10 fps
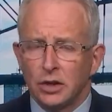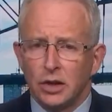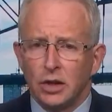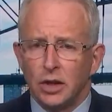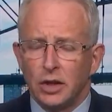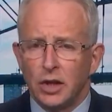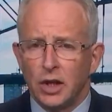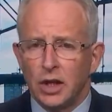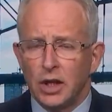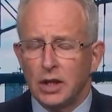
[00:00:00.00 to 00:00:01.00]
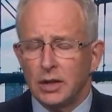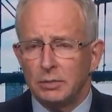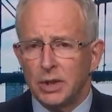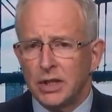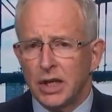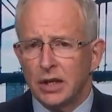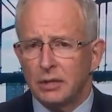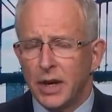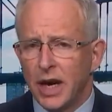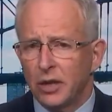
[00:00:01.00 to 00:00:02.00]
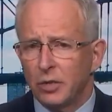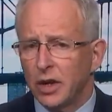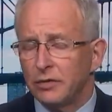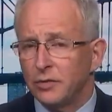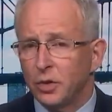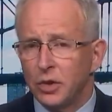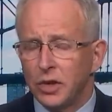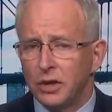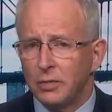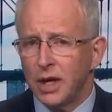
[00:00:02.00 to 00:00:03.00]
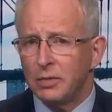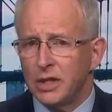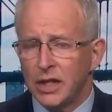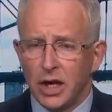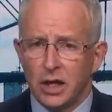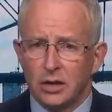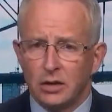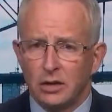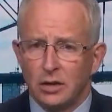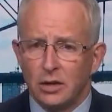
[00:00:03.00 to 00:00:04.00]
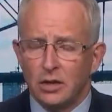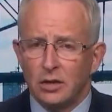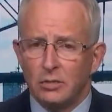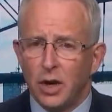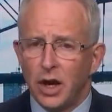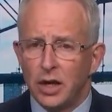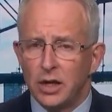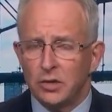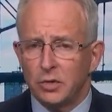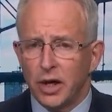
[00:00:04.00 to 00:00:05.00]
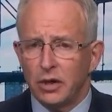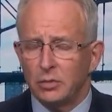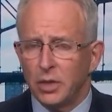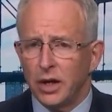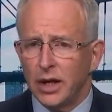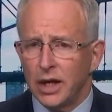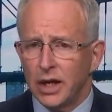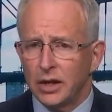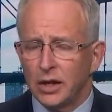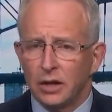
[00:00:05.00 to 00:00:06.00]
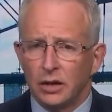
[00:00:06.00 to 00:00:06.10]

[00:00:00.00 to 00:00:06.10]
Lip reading: the particular pathway forward that may be taken by Israel or by any other